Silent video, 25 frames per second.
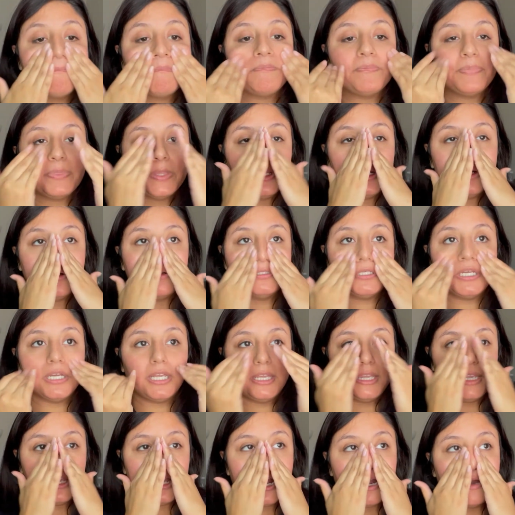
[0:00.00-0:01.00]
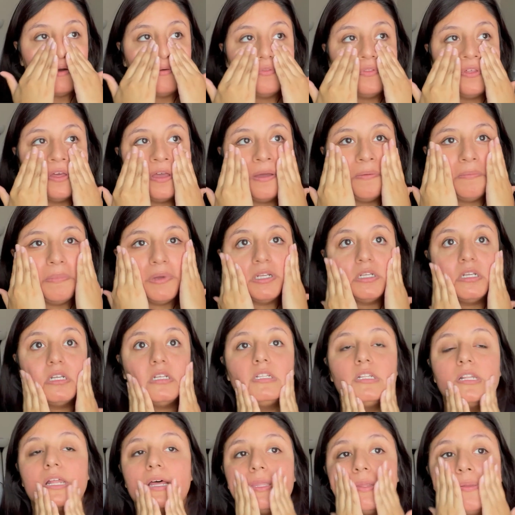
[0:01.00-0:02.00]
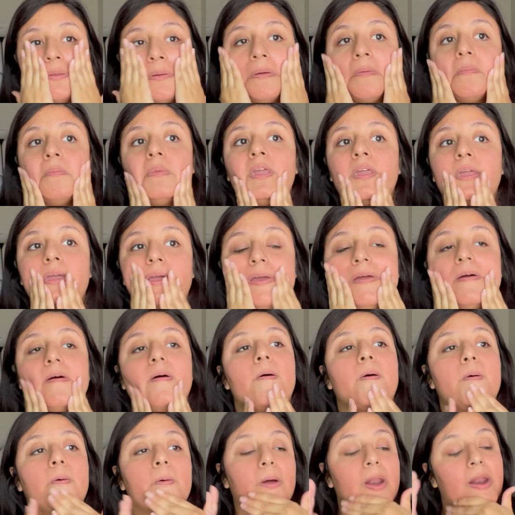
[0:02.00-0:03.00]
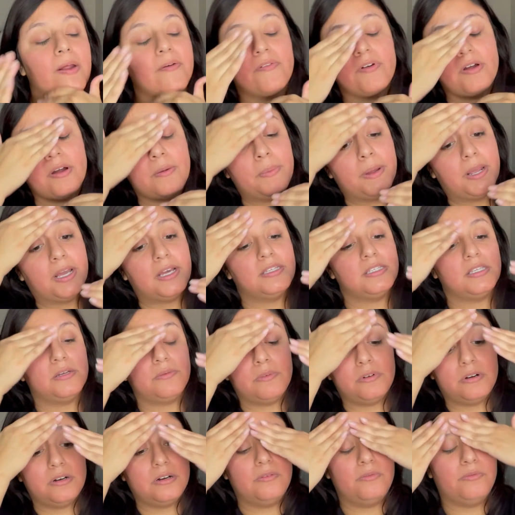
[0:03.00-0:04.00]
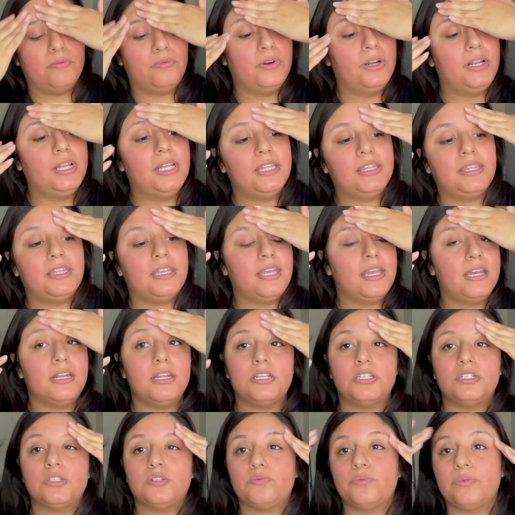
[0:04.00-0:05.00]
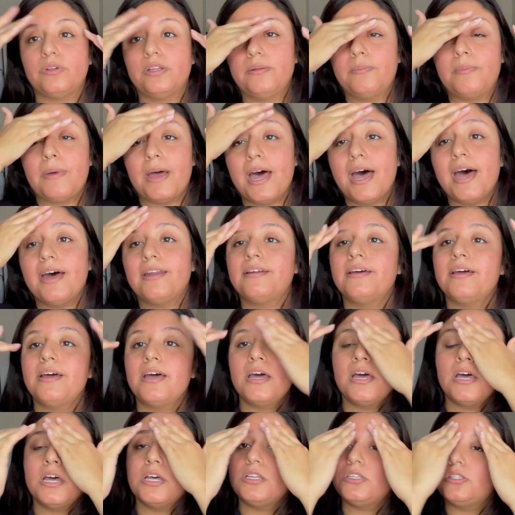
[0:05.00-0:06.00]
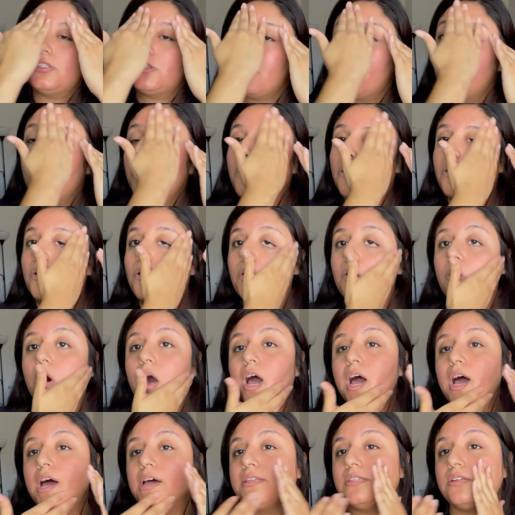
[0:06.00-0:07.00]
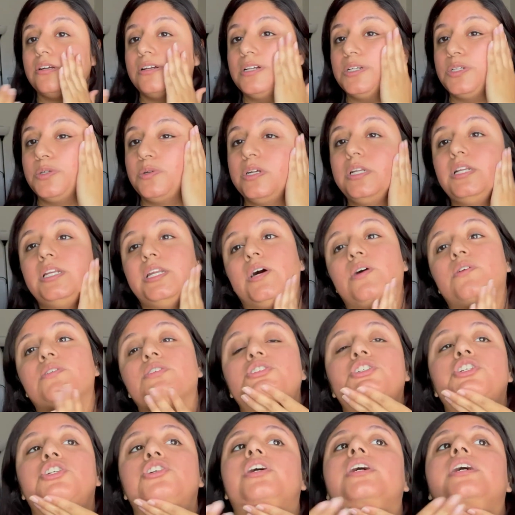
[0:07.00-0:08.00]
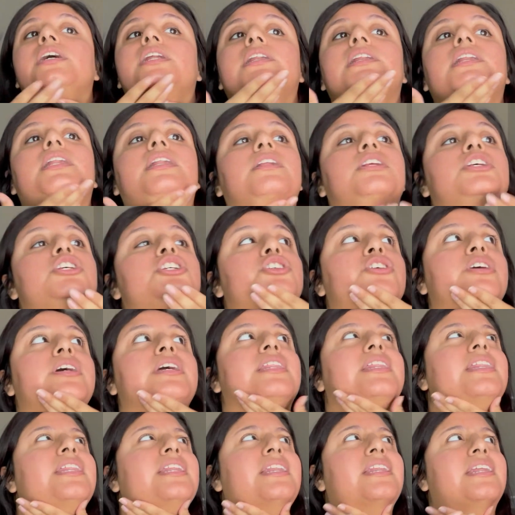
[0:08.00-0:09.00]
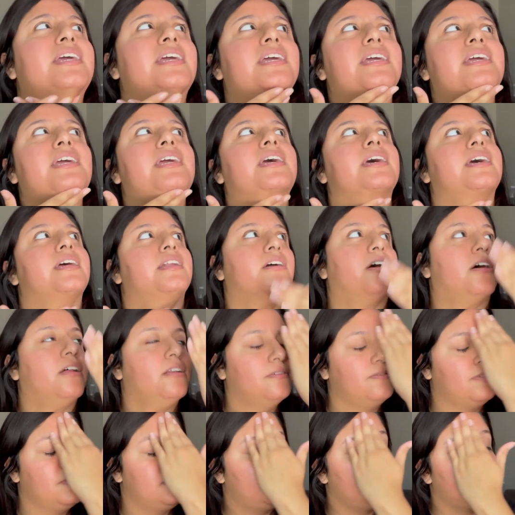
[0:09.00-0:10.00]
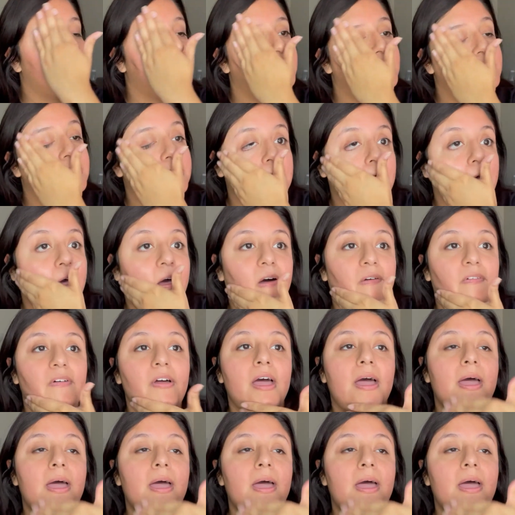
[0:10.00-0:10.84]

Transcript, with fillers: you know, taking care of them and just let them heal or whatever because they were really thin and just really bad. So I started doing nail straighten, strengthening and all of this other stuff.